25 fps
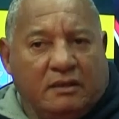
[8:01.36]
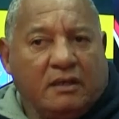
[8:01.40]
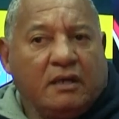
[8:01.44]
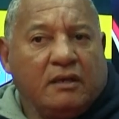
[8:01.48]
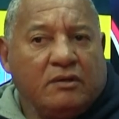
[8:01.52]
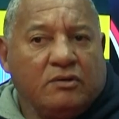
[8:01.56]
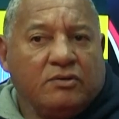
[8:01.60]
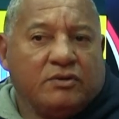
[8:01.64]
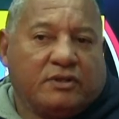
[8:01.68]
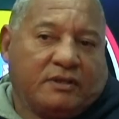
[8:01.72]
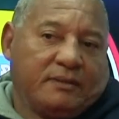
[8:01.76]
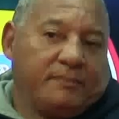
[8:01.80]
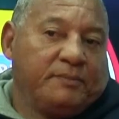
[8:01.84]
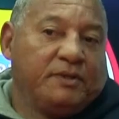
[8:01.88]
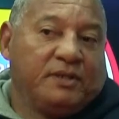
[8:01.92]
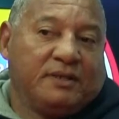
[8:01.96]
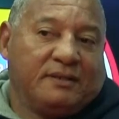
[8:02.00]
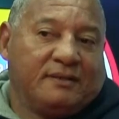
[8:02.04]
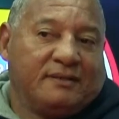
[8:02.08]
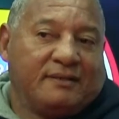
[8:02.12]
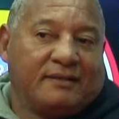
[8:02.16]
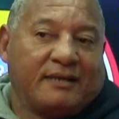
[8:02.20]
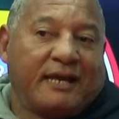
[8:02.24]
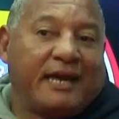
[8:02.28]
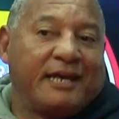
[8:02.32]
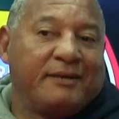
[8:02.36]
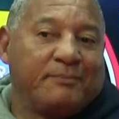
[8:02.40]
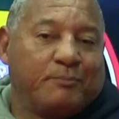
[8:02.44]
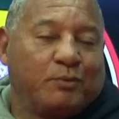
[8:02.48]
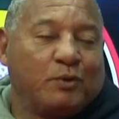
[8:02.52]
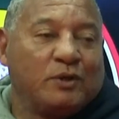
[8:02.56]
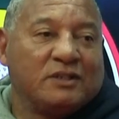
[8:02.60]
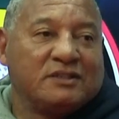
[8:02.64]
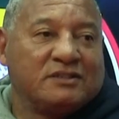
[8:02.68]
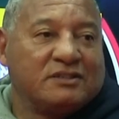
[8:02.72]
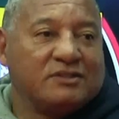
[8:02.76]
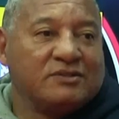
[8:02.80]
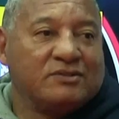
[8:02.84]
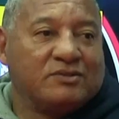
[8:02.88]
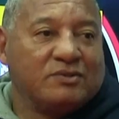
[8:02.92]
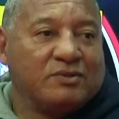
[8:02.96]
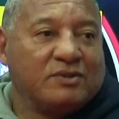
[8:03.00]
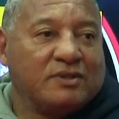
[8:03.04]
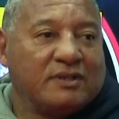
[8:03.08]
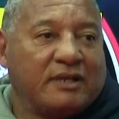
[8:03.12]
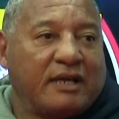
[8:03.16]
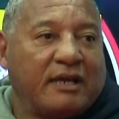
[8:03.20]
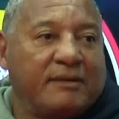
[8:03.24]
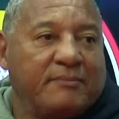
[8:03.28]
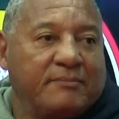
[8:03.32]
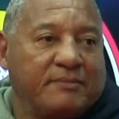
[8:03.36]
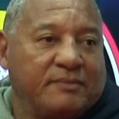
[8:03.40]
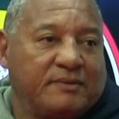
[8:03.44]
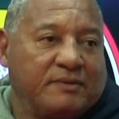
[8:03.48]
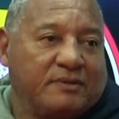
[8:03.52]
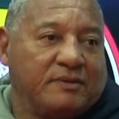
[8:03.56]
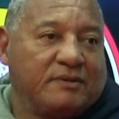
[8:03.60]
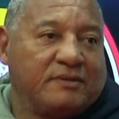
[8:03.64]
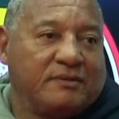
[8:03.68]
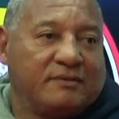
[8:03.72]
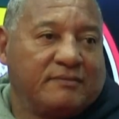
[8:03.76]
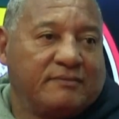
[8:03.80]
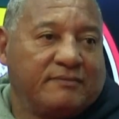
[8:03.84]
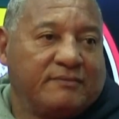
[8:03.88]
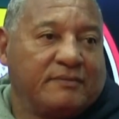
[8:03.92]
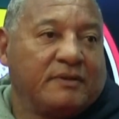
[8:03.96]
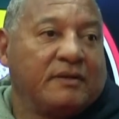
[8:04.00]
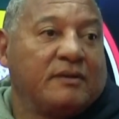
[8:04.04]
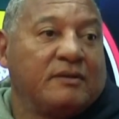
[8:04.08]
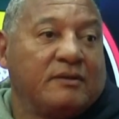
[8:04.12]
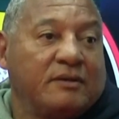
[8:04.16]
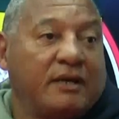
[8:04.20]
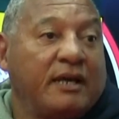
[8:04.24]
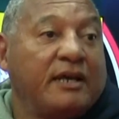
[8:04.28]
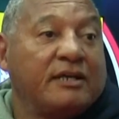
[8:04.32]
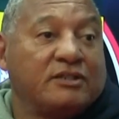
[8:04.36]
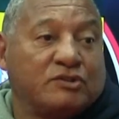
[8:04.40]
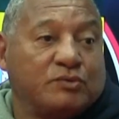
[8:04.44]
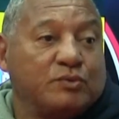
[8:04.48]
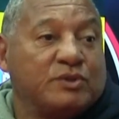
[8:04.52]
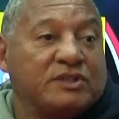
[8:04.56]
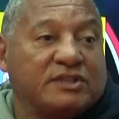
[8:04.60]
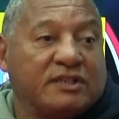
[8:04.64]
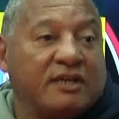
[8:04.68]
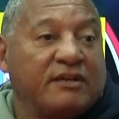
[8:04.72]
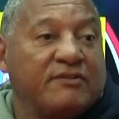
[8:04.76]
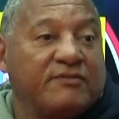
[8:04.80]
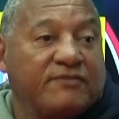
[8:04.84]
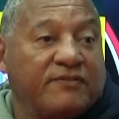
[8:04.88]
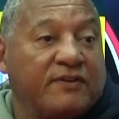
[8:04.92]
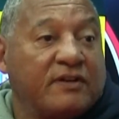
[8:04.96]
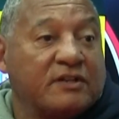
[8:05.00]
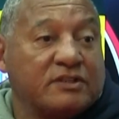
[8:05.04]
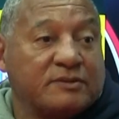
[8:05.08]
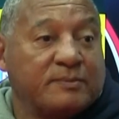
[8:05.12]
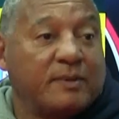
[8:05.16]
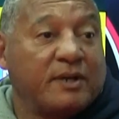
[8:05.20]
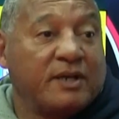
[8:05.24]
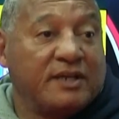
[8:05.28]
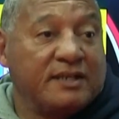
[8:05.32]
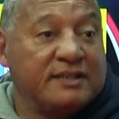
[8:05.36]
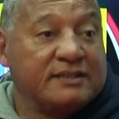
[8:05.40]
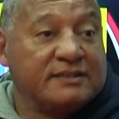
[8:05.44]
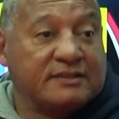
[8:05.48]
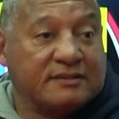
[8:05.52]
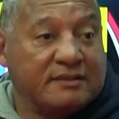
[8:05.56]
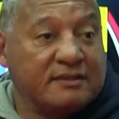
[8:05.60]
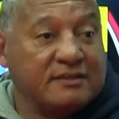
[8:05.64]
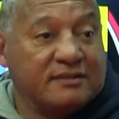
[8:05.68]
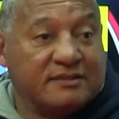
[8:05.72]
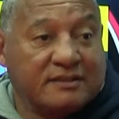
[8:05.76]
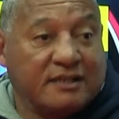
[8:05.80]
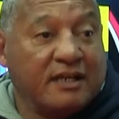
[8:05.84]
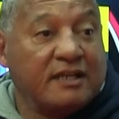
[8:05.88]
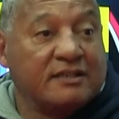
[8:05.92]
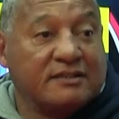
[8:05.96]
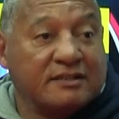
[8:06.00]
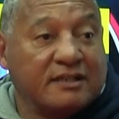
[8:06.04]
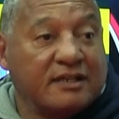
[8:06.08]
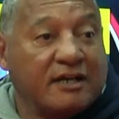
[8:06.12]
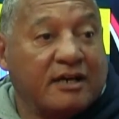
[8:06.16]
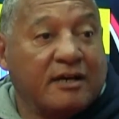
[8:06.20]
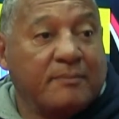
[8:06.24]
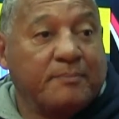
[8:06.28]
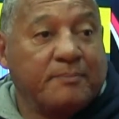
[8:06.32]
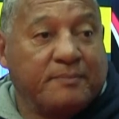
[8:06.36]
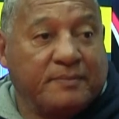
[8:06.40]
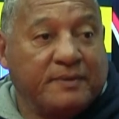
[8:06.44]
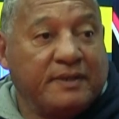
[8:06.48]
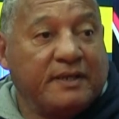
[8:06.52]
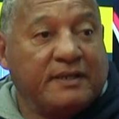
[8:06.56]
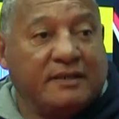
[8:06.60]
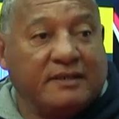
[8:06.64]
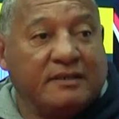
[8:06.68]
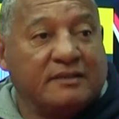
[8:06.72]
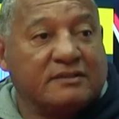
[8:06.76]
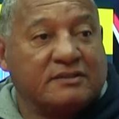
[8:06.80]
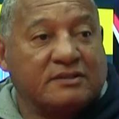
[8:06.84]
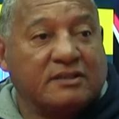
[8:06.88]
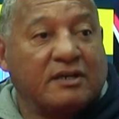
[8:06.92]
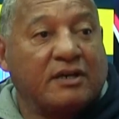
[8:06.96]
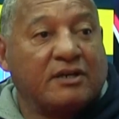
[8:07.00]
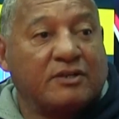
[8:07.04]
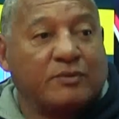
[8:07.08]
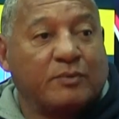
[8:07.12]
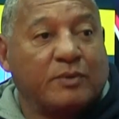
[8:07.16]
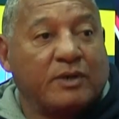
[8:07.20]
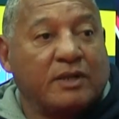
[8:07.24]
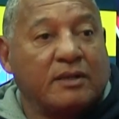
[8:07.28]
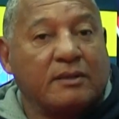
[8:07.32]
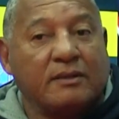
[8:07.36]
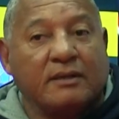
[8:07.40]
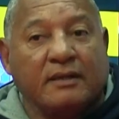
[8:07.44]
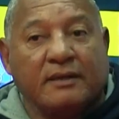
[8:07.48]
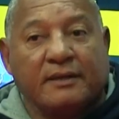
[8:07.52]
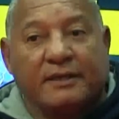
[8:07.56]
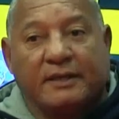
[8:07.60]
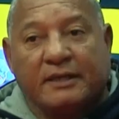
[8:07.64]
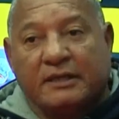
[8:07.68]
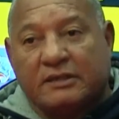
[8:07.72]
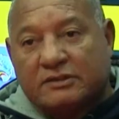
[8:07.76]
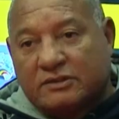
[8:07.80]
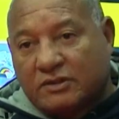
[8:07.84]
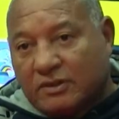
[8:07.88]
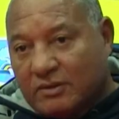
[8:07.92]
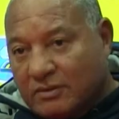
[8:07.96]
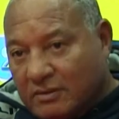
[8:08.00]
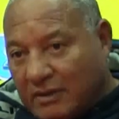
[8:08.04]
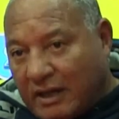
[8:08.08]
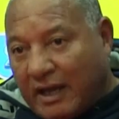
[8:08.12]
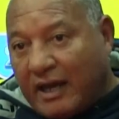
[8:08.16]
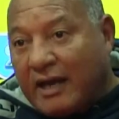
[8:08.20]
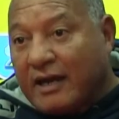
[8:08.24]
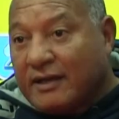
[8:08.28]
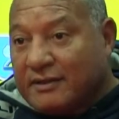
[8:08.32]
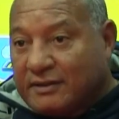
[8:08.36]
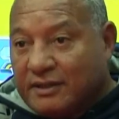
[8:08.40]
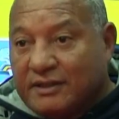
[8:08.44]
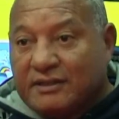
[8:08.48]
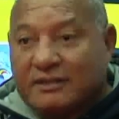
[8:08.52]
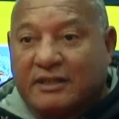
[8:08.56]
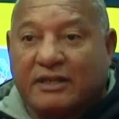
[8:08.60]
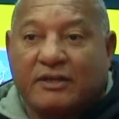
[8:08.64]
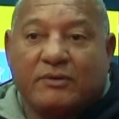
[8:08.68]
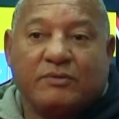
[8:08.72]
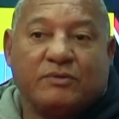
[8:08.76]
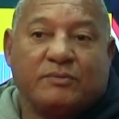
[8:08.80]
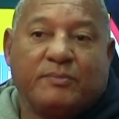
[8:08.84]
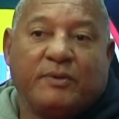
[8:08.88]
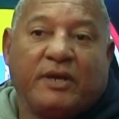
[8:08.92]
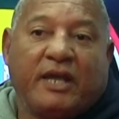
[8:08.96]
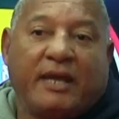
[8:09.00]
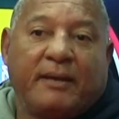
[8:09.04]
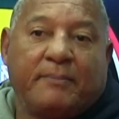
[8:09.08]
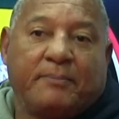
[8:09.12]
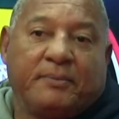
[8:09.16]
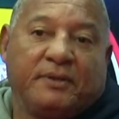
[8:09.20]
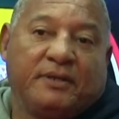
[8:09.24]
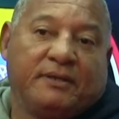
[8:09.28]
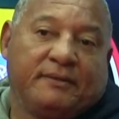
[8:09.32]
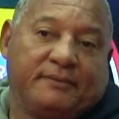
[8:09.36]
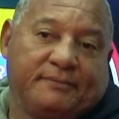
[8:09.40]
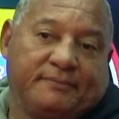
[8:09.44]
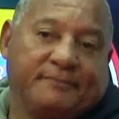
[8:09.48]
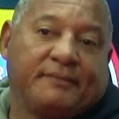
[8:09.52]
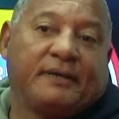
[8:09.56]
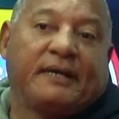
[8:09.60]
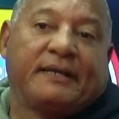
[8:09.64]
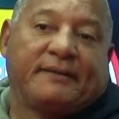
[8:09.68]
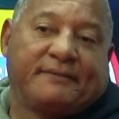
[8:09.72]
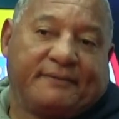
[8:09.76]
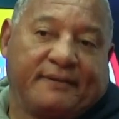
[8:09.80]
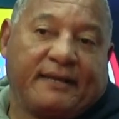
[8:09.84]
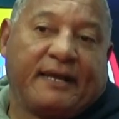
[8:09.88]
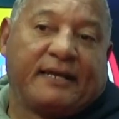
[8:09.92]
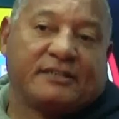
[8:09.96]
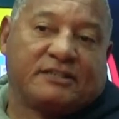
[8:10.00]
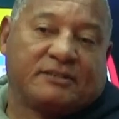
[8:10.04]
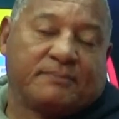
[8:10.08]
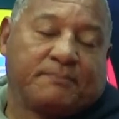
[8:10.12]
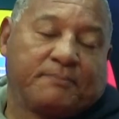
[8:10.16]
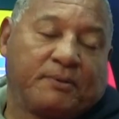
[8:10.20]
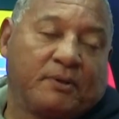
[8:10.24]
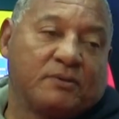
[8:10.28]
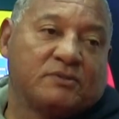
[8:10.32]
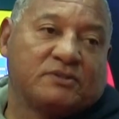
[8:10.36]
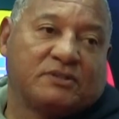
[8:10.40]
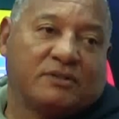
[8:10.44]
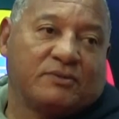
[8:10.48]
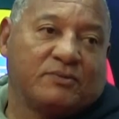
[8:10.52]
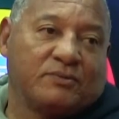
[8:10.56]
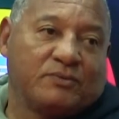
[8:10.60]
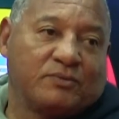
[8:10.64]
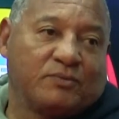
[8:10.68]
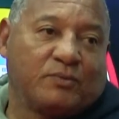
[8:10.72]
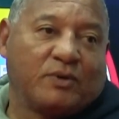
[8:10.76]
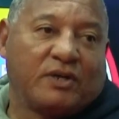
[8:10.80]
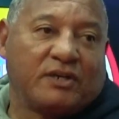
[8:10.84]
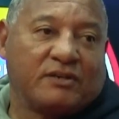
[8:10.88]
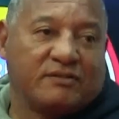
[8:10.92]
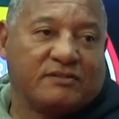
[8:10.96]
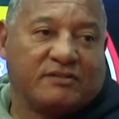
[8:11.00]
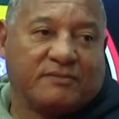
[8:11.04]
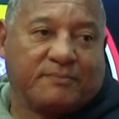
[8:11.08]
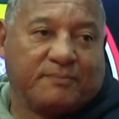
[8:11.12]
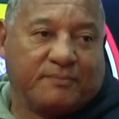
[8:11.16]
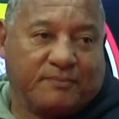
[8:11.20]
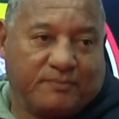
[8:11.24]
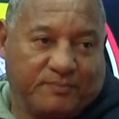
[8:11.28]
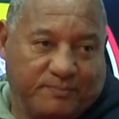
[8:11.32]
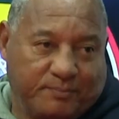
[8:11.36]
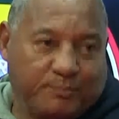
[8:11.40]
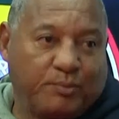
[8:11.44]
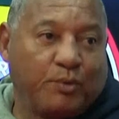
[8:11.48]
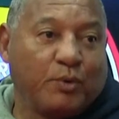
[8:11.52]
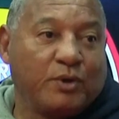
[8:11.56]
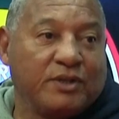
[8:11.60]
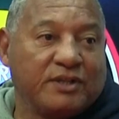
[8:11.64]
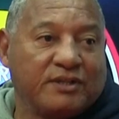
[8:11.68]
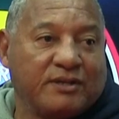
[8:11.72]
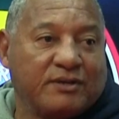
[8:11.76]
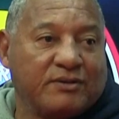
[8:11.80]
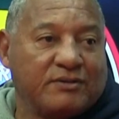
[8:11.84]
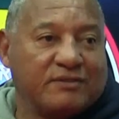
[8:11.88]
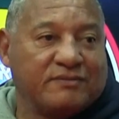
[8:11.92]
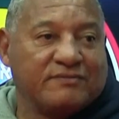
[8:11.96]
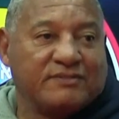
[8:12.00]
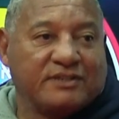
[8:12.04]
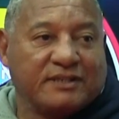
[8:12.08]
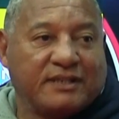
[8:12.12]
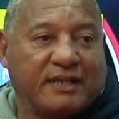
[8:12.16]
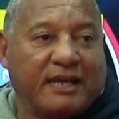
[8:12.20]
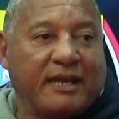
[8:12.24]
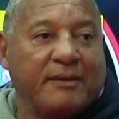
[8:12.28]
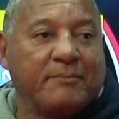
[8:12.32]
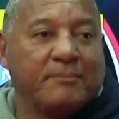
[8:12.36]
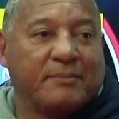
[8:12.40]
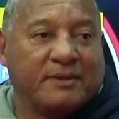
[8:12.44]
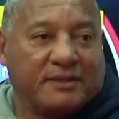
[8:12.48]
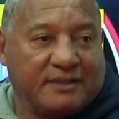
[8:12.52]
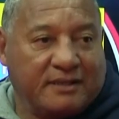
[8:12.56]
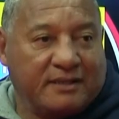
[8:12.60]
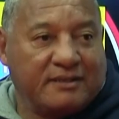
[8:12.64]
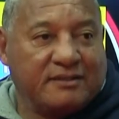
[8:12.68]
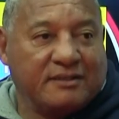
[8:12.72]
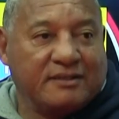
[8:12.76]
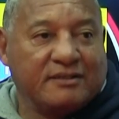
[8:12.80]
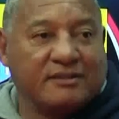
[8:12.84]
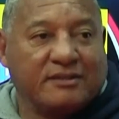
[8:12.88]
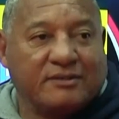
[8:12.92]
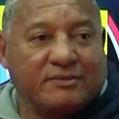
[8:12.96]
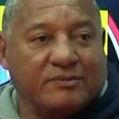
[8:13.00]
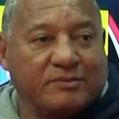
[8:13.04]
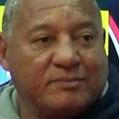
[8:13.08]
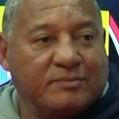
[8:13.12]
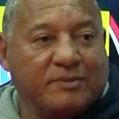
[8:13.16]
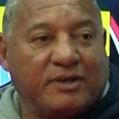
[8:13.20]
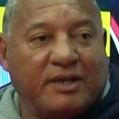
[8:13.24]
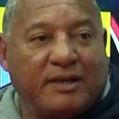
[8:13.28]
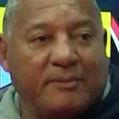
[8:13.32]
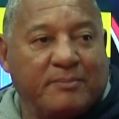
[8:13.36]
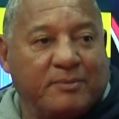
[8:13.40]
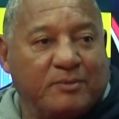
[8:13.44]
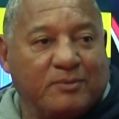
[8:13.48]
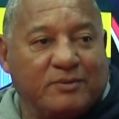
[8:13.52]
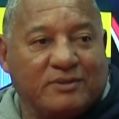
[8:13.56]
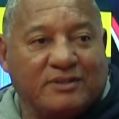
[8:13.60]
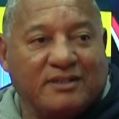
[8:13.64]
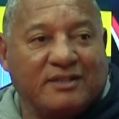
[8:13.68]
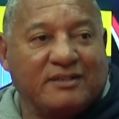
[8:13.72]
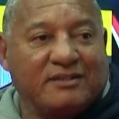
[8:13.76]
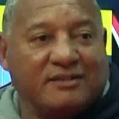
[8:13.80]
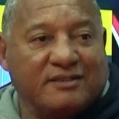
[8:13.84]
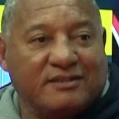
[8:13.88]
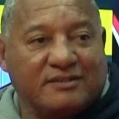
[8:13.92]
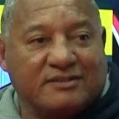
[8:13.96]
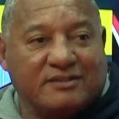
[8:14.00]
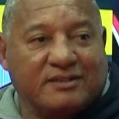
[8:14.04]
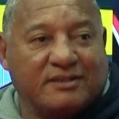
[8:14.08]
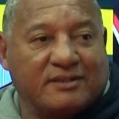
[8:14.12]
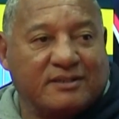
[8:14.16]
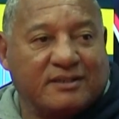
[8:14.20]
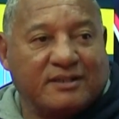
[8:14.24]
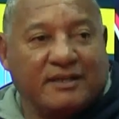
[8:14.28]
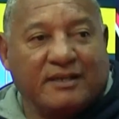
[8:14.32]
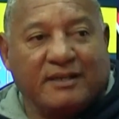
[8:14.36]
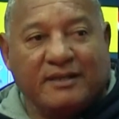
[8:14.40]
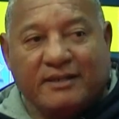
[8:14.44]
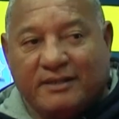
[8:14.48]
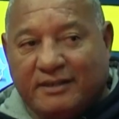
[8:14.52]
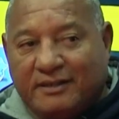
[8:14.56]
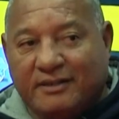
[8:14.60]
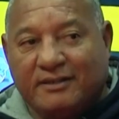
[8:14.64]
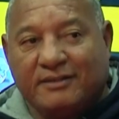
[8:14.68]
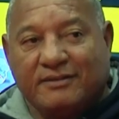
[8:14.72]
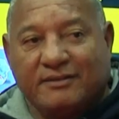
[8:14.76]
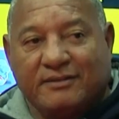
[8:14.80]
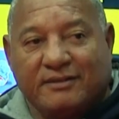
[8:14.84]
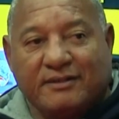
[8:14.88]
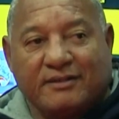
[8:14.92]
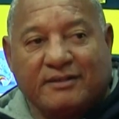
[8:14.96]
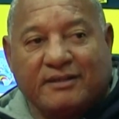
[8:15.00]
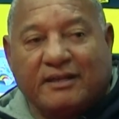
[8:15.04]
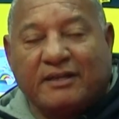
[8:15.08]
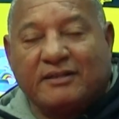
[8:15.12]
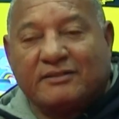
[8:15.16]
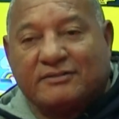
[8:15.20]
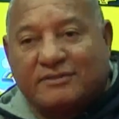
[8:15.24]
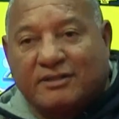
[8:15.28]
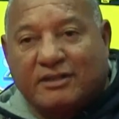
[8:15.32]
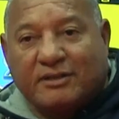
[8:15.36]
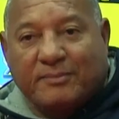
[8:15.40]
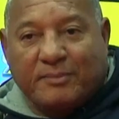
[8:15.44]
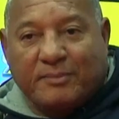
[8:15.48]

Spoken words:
Yeah, look, I mean, 9 points into a game, and as we say, False Bay is catching up. They didn't start well. So I think they would be happy. I suppose they would want to point out of the game, but I think they would be happy with that result against